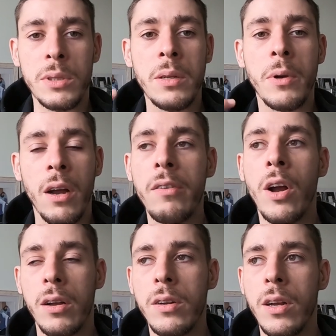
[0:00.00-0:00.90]
there was some con
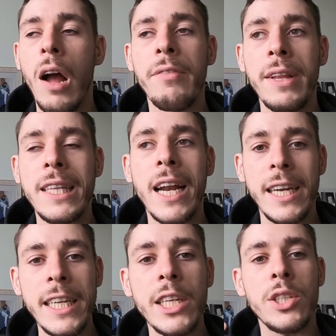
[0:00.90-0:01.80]
conflict that I
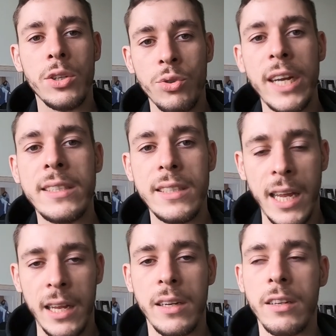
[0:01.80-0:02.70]
needed to address
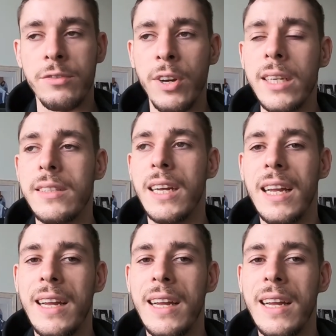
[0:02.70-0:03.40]
and confront.